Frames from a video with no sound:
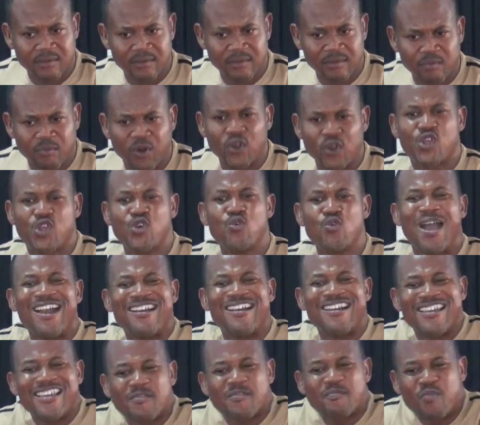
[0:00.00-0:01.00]
But you are
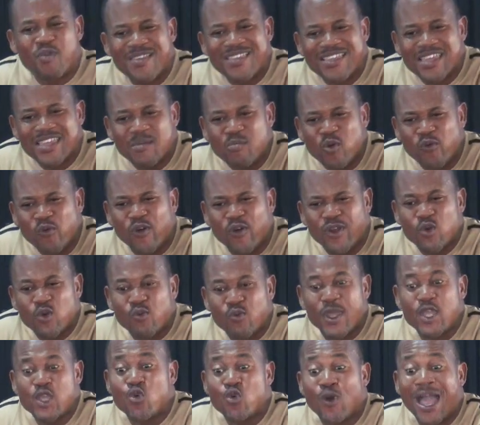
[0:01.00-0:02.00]
responsible for the
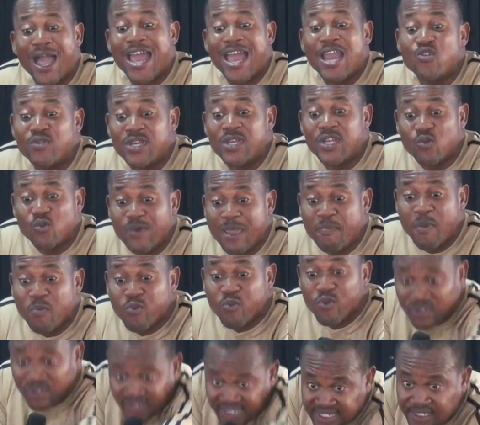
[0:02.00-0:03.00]
way you handle the way
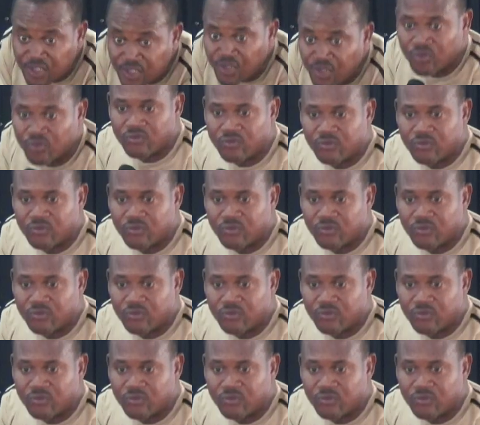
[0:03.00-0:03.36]
people treat you.